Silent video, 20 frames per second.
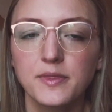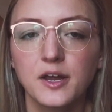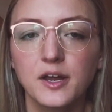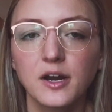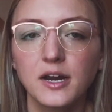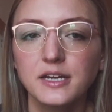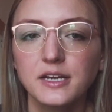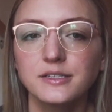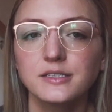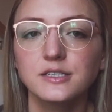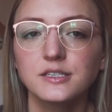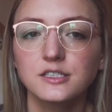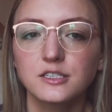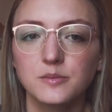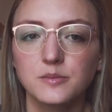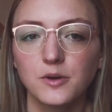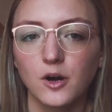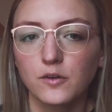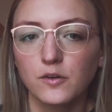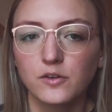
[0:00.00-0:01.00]
There is
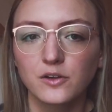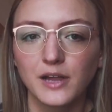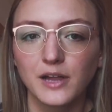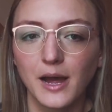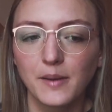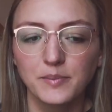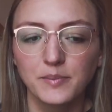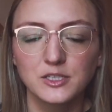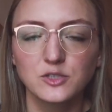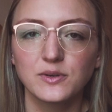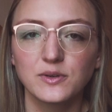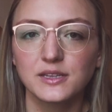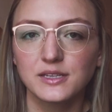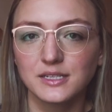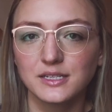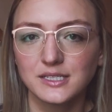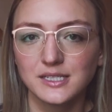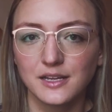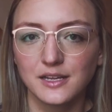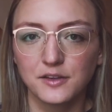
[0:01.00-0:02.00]
some overlap between
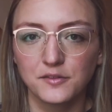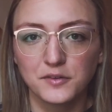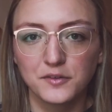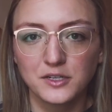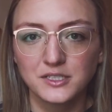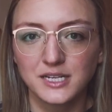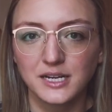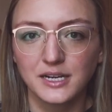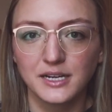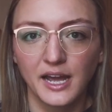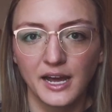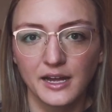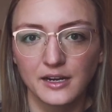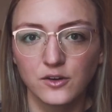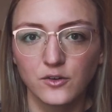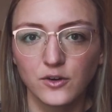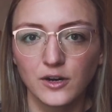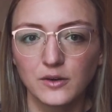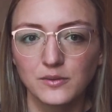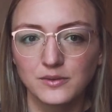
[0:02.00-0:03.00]
this and the first aid
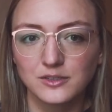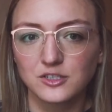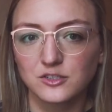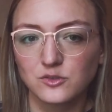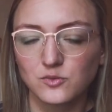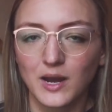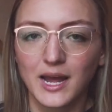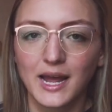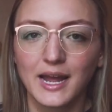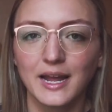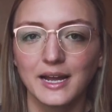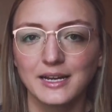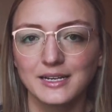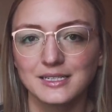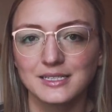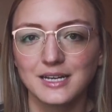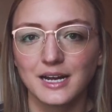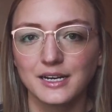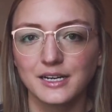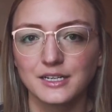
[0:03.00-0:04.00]
category, which is why I
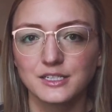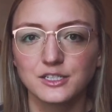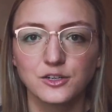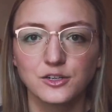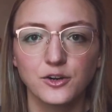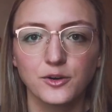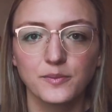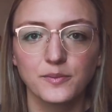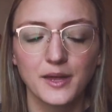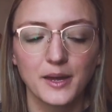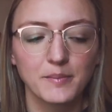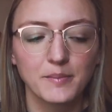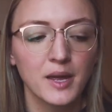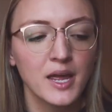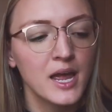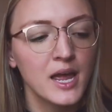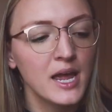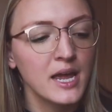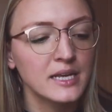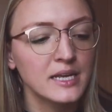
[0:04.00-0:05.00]
decided to group them
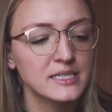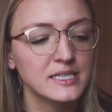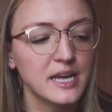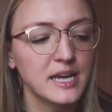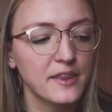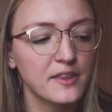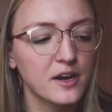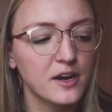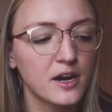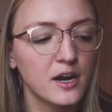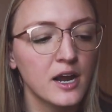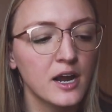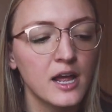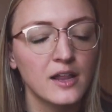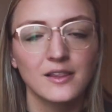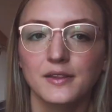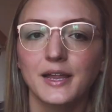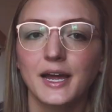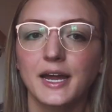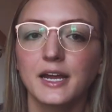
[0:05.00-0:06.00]
together.
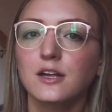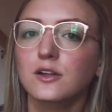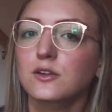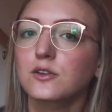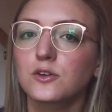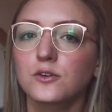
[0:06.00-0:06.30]
Like